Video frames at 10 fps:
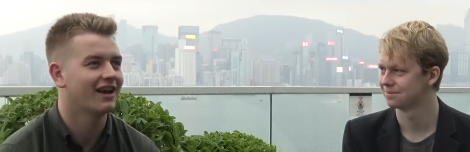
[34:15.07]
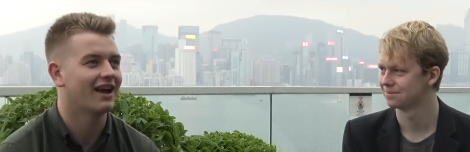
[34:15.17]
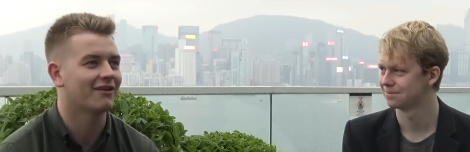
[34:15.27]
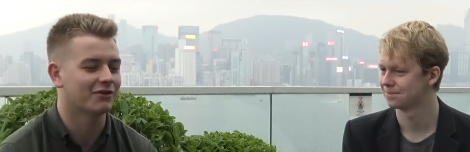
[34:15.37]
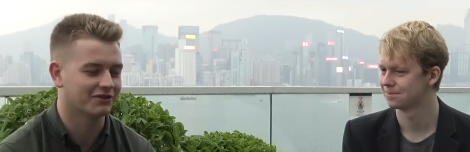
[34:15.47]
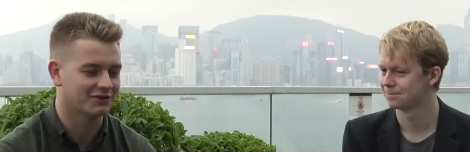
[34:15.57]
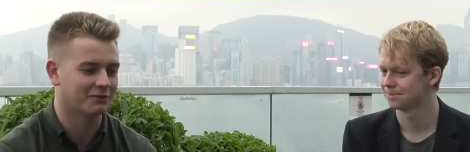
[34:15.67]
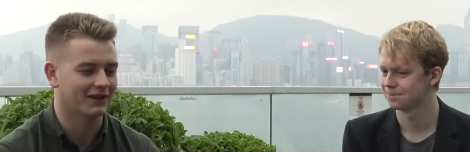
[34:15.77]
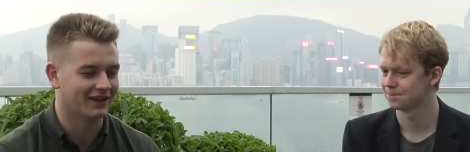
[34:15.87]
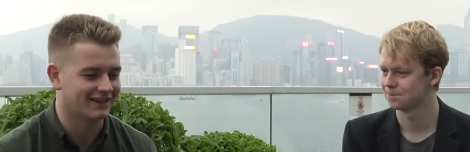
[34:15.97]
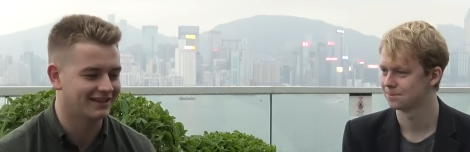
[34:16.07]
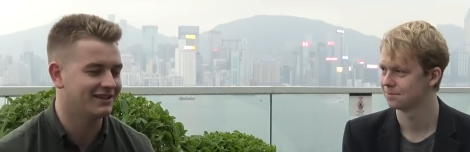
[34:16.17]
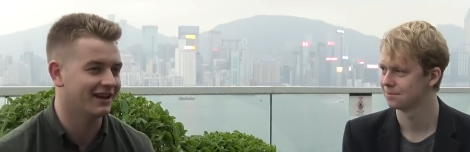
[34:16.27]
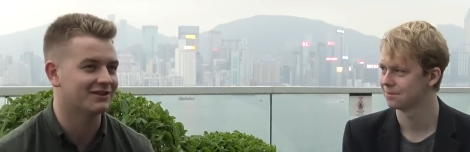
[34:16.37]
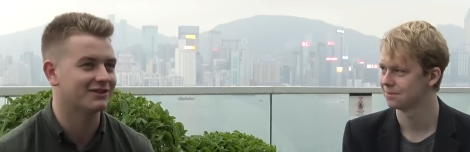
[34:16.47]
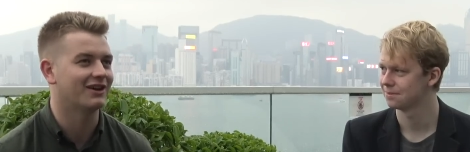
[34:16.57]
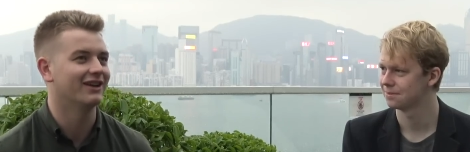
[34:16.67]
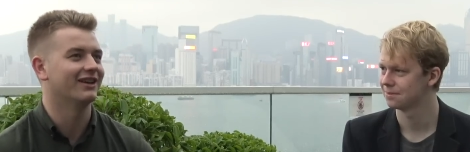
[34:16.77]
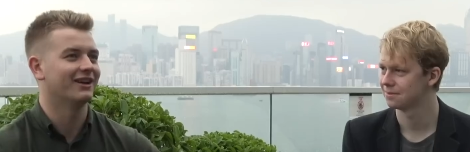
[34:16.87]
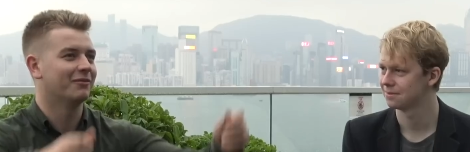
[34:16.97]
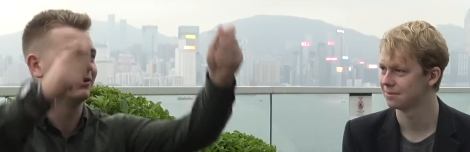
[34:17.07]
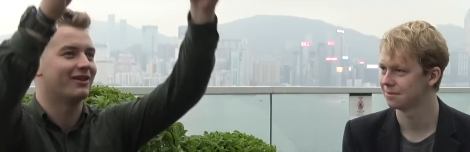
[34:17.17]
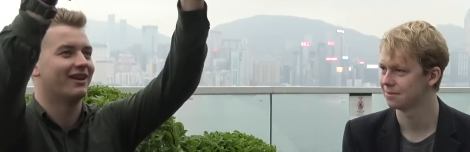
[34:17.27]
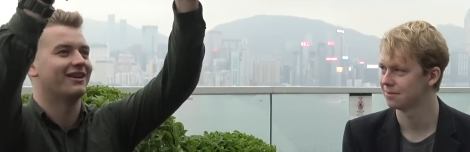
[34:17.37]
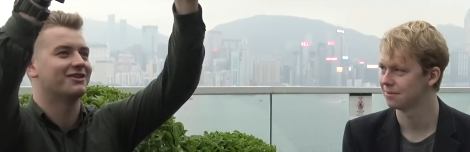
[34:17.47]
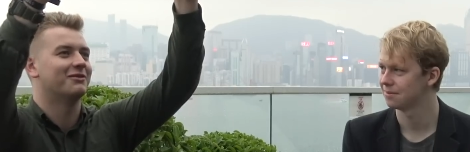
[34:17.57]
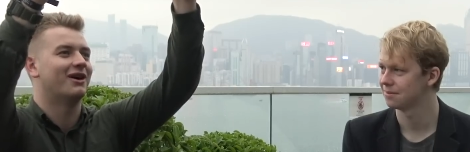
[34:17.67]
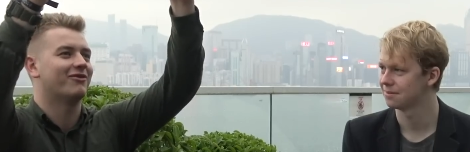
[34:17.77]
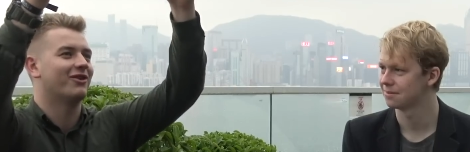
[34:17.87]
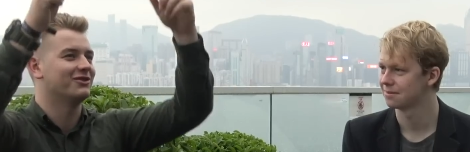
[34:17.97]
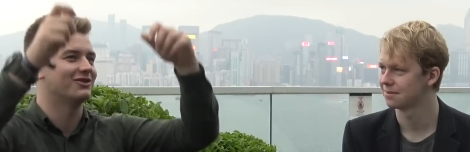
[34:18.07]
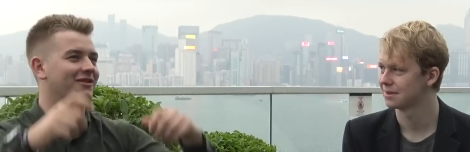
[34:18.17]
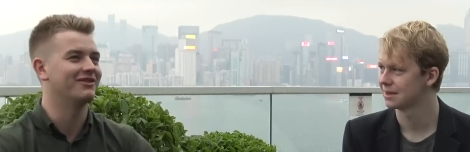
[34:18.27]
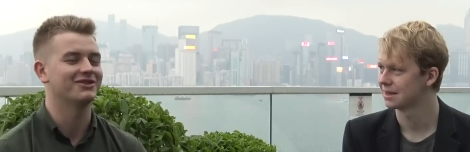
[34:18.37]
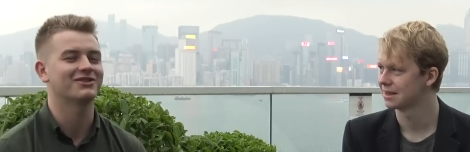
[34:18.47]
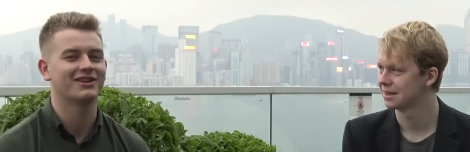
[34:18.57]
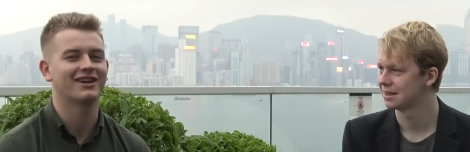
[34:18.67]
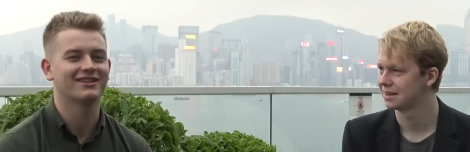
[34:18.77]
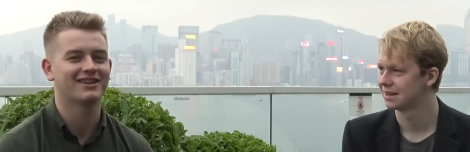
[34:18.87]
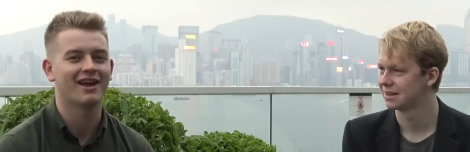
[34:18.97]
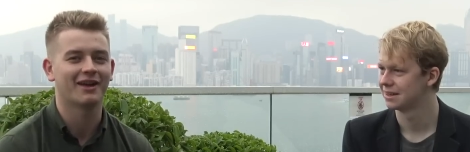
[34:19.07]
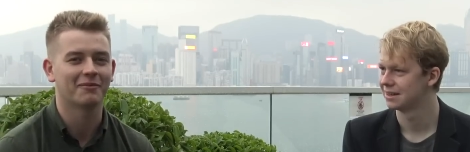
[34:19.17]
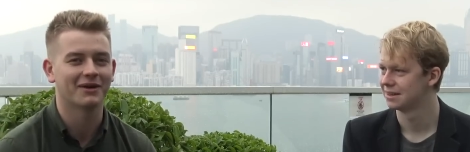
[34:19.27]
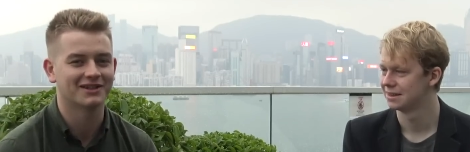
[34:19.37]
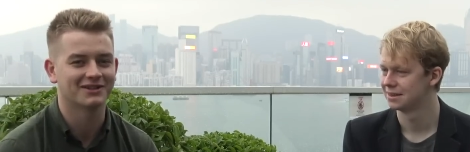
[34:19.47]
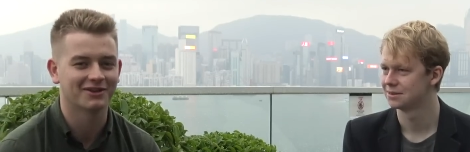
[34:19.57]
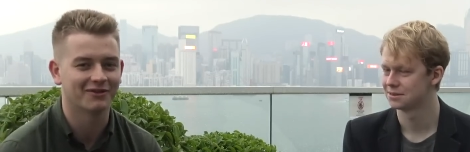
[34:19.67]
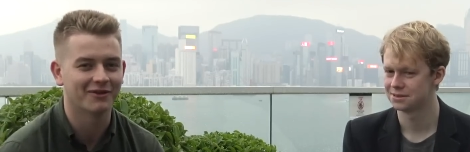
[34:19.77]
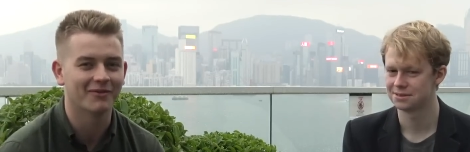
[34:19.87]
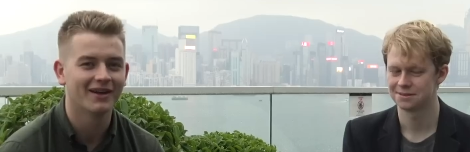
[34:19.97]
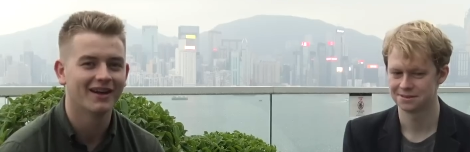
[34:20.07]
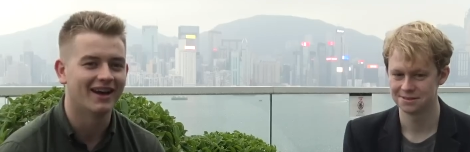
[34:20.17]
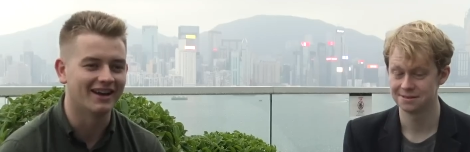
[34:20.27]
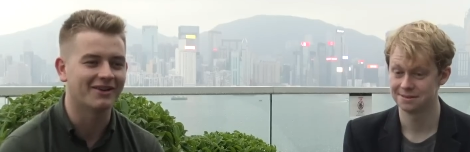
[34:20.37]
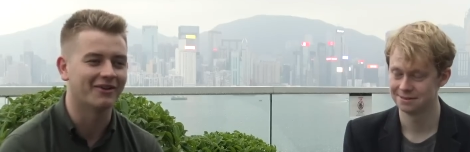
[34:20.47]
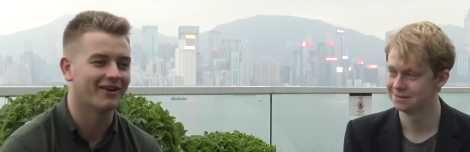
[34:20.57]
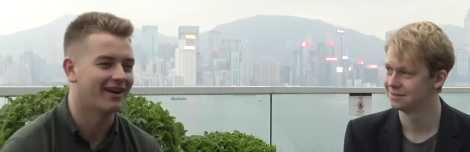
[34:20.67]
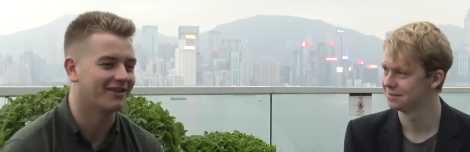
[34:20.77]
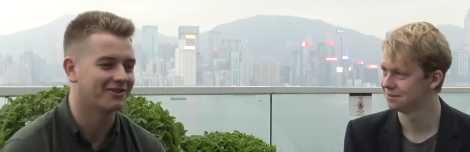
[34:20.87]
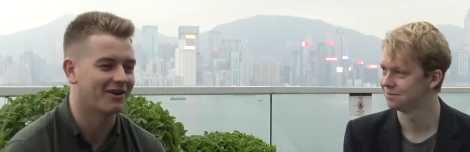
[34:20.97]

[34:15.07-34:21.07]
Speaker 1: everyone just went like dead silent and put their smartphones up and just started taking pictures of him. And he called it out. It's